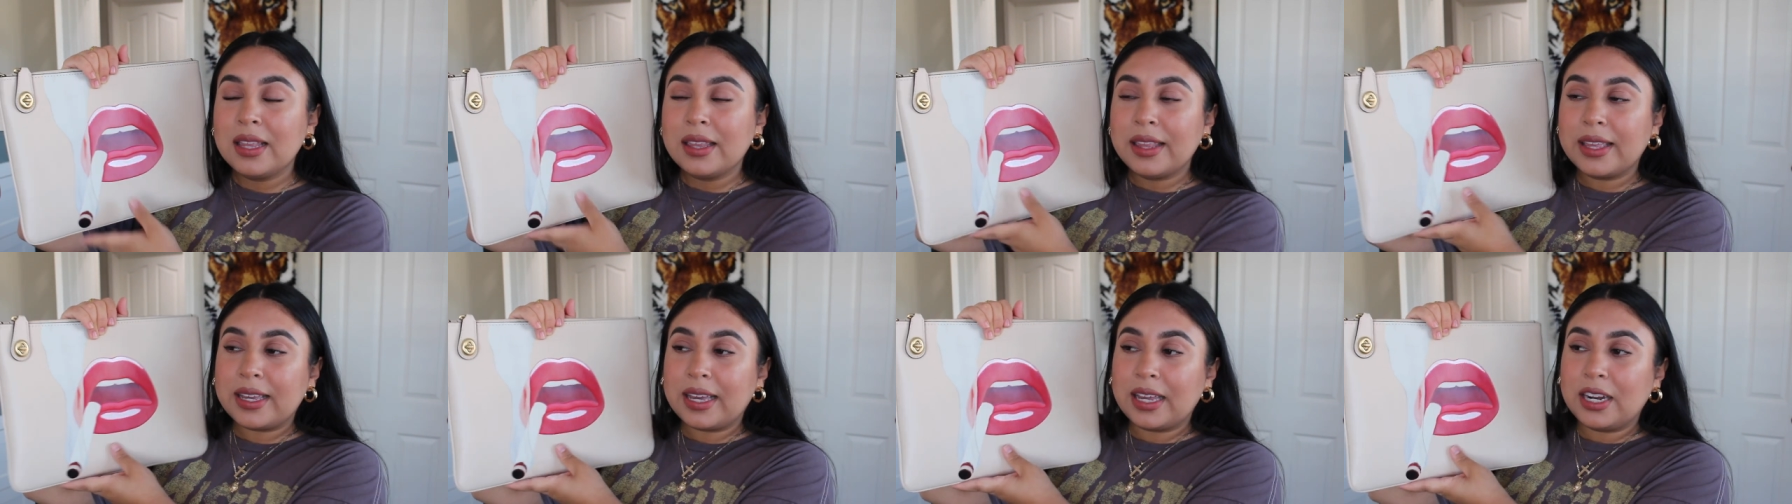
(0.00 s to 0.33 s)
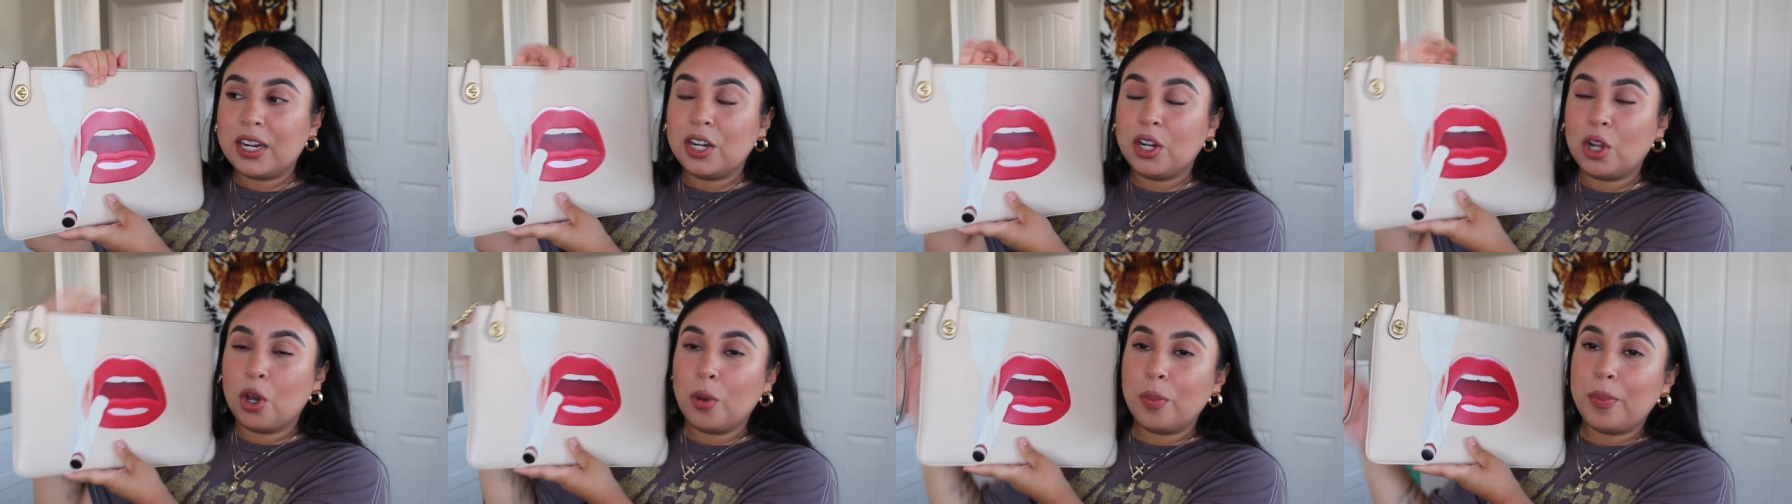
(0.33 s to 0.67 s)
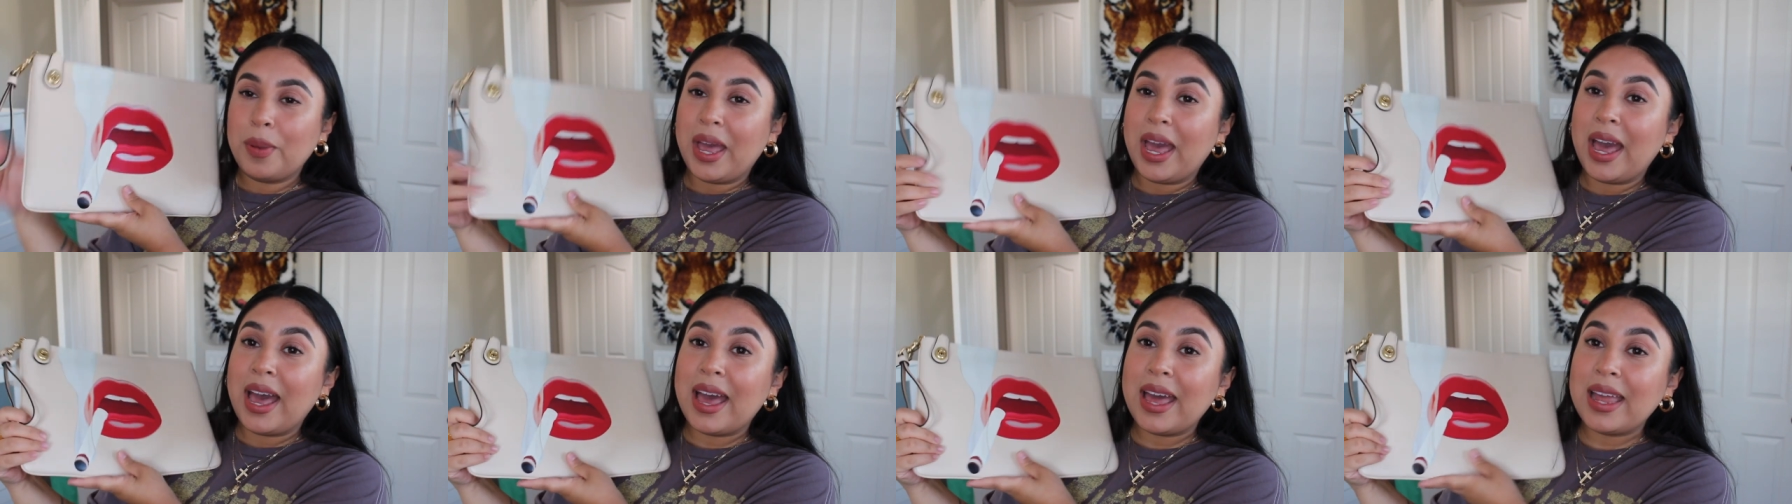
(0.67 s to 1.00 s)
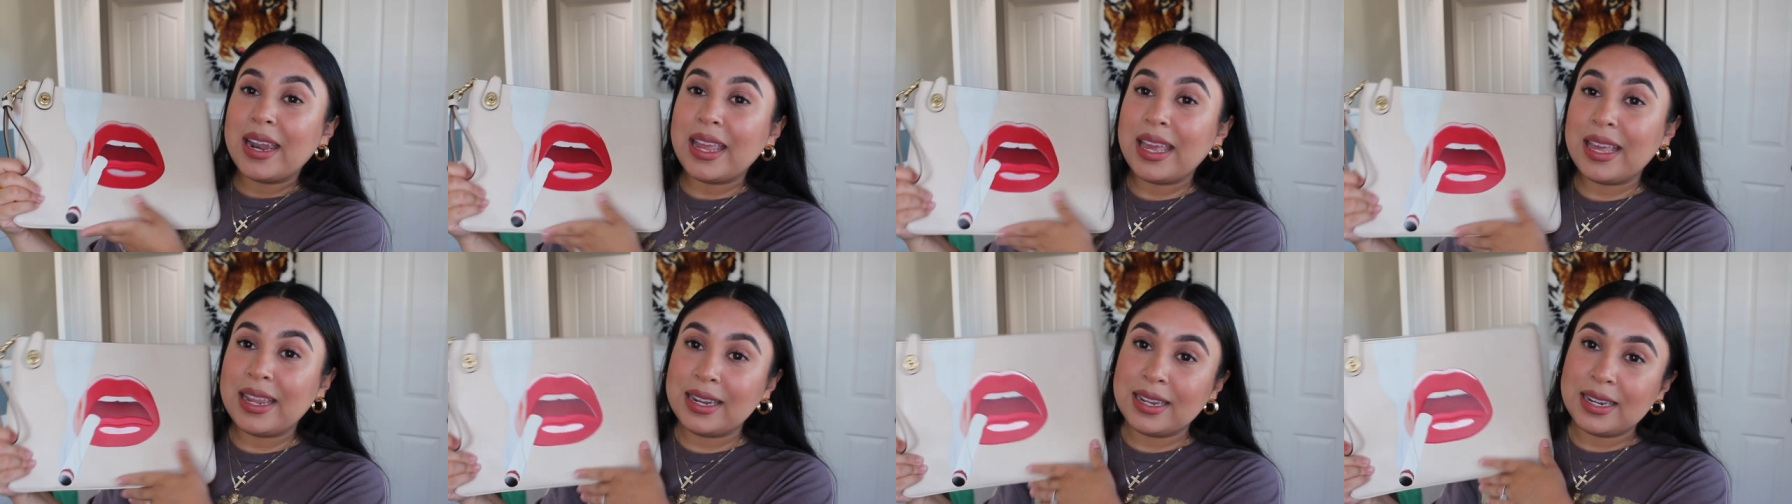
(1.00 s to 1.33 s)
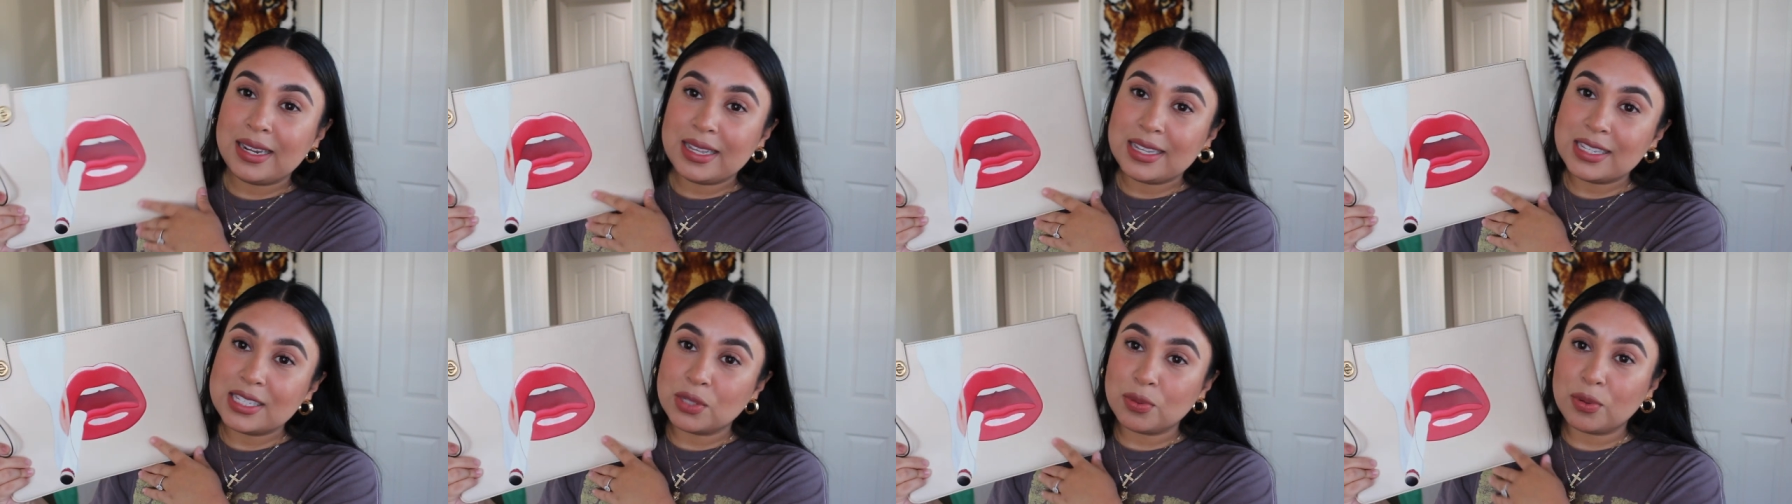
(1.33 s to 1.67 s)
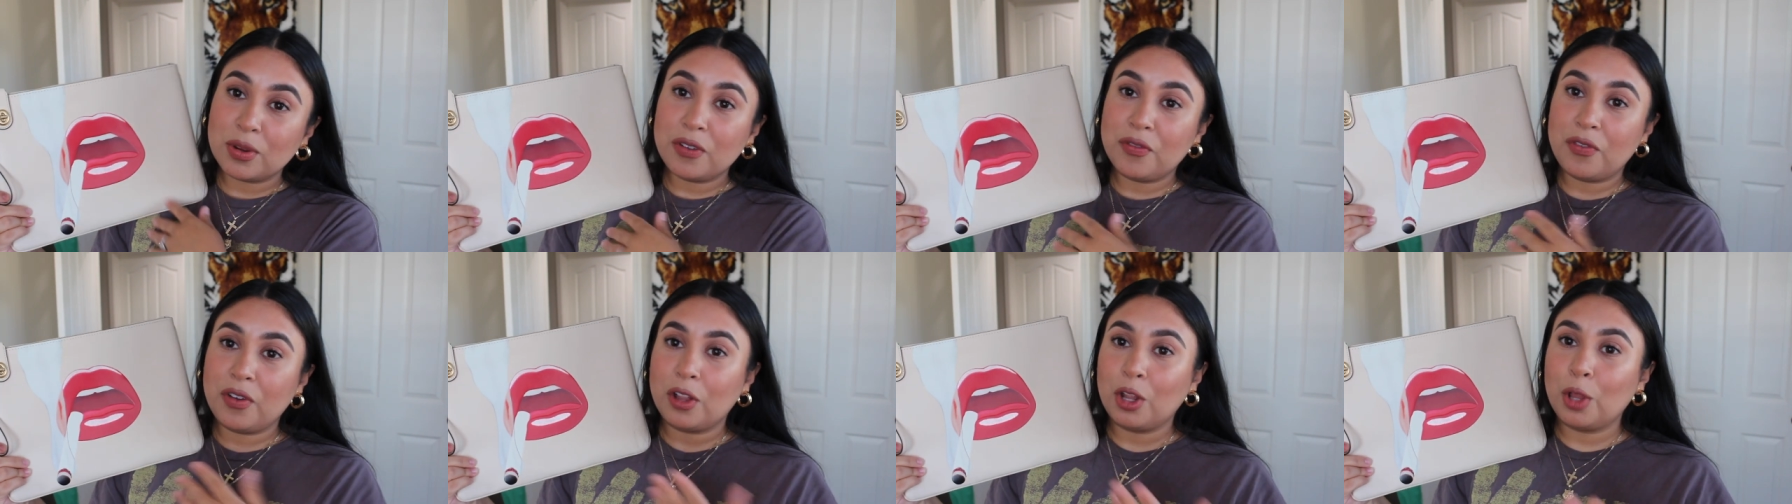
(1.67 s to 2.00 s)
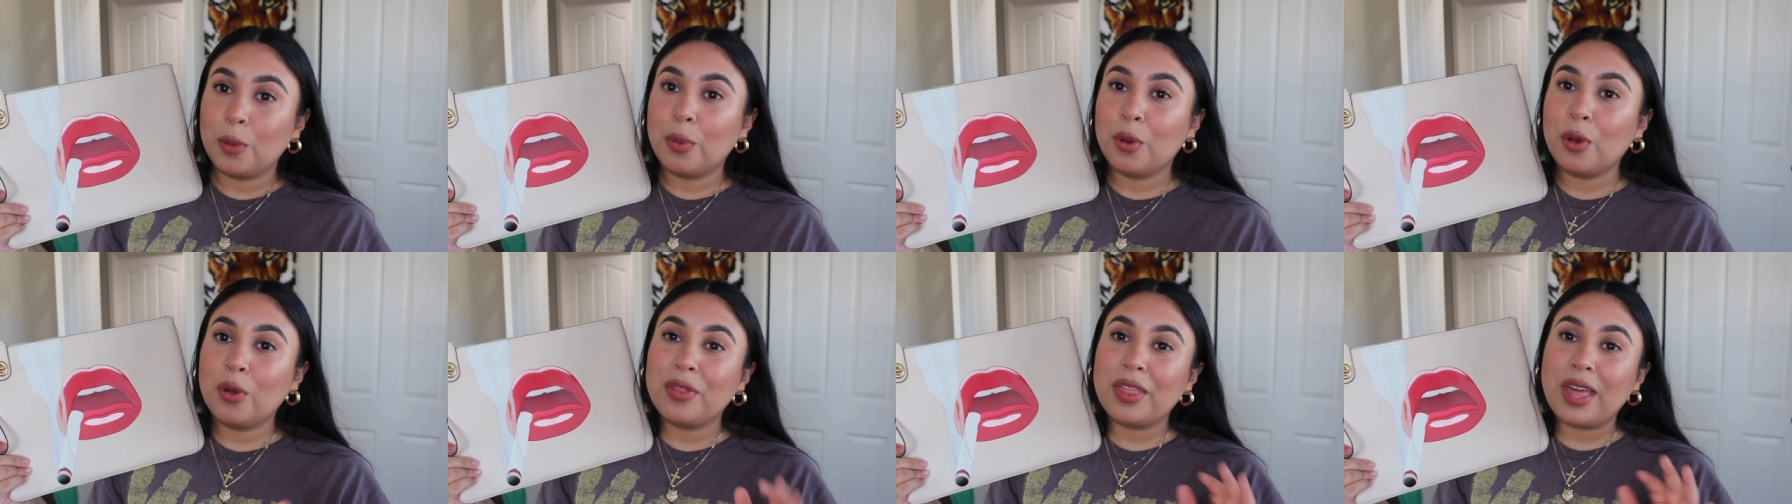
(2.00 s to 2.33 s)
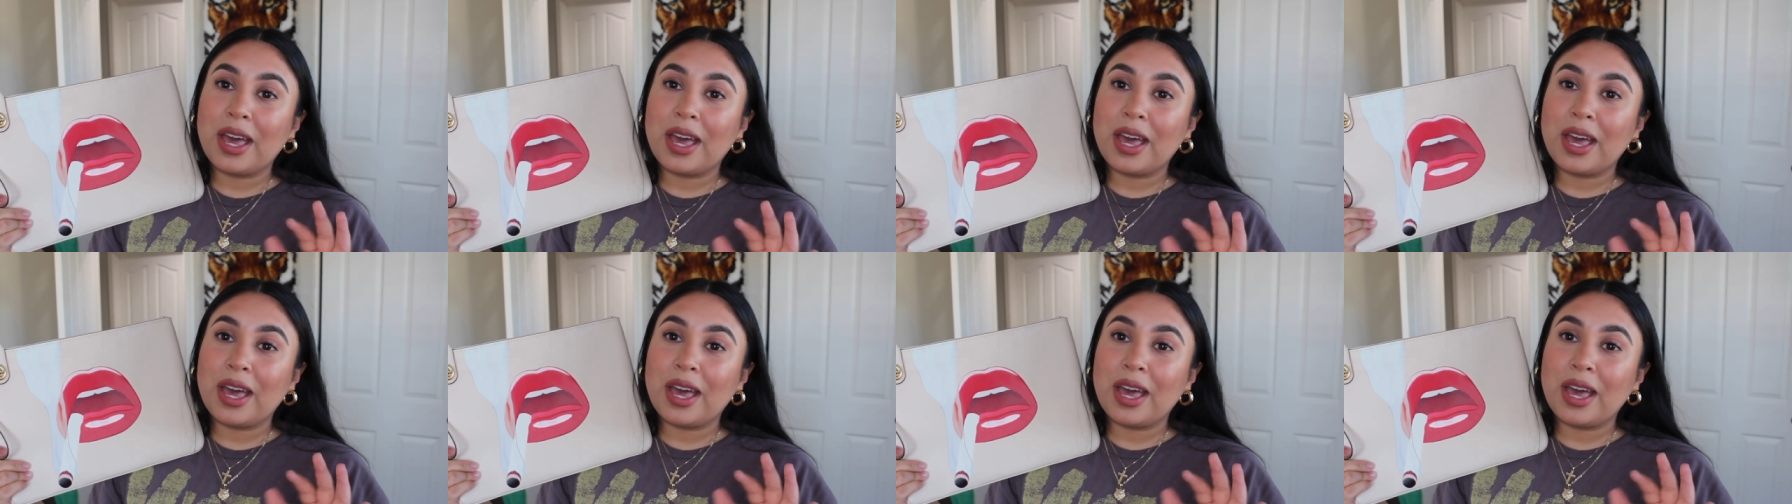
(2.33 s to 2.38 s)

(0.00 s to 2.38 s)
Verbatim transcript: like on a notepad, and it is refillable.